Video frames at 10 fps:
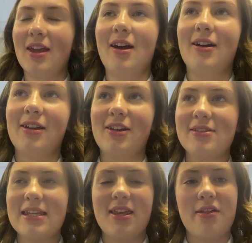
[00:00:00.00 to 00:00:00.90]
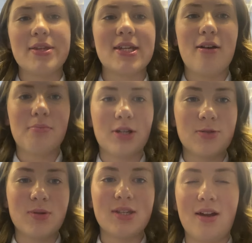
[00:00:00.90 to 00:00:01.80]
I'm gonna go see the others now because
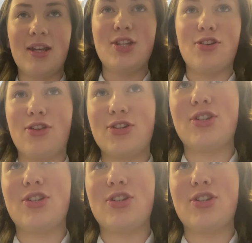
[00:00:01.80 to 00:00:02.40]
we're signing each other's